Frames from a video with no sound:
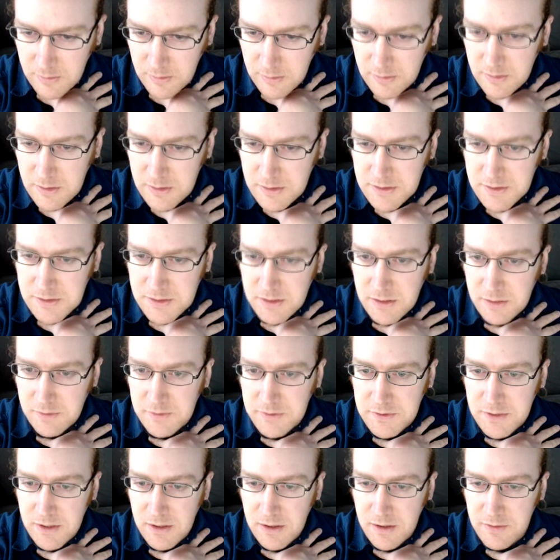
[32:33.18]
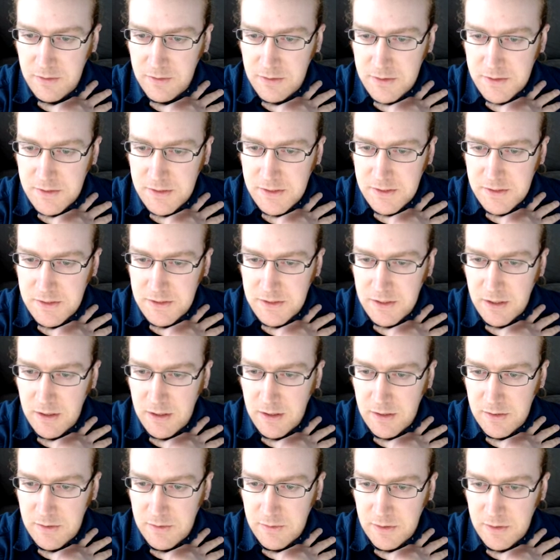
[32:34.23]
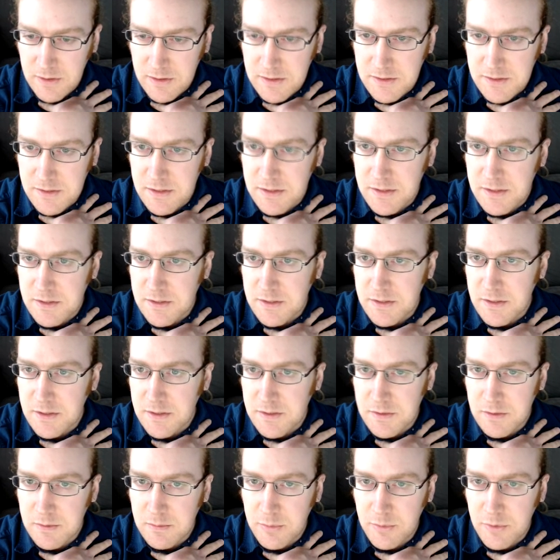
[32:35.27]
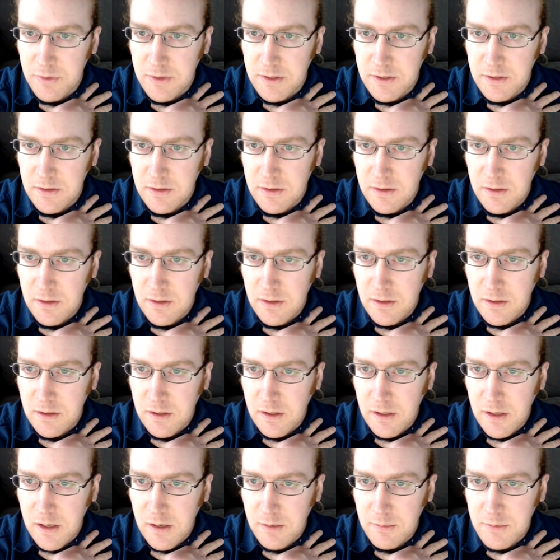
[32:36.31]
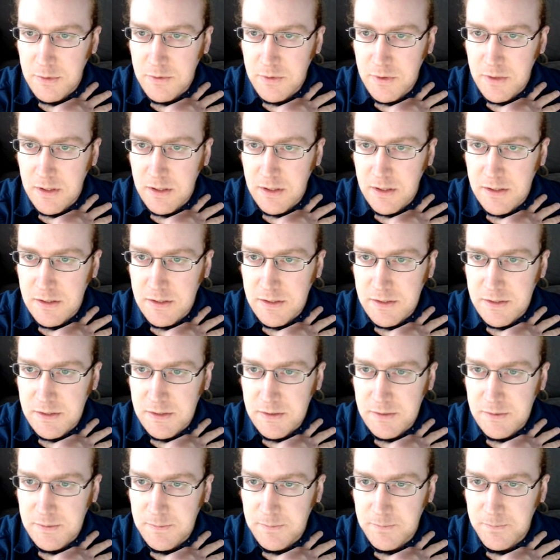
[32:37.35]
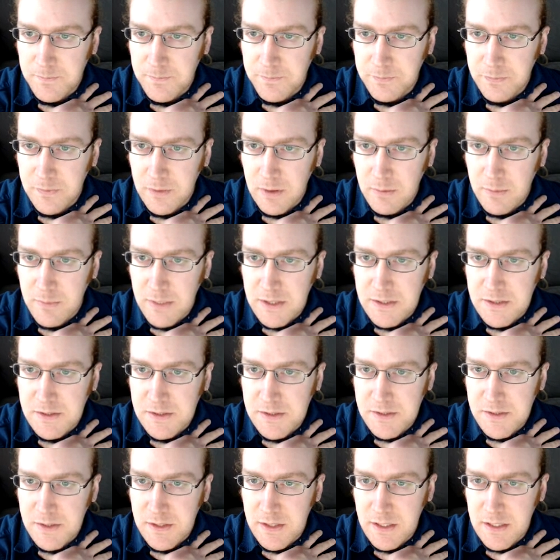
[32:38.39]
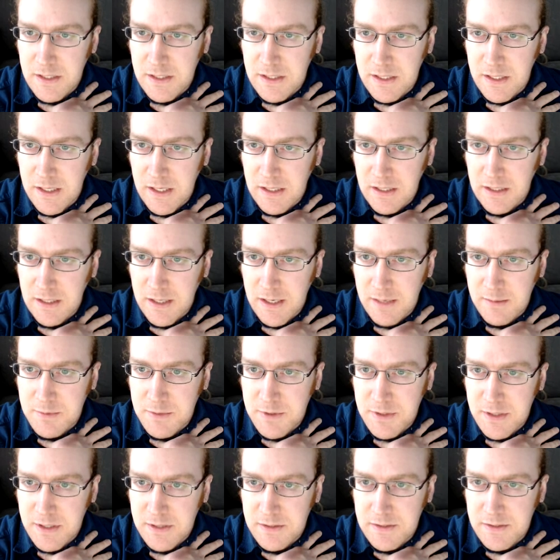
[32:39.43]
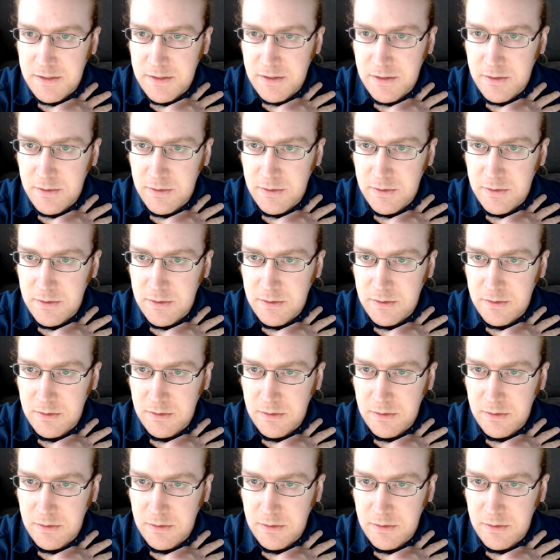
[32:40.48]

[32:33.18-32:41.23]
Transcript: That's just self-Atari. There is this Atari and doing this. This is also a point. Doing this makes it so that he can't capture that stone.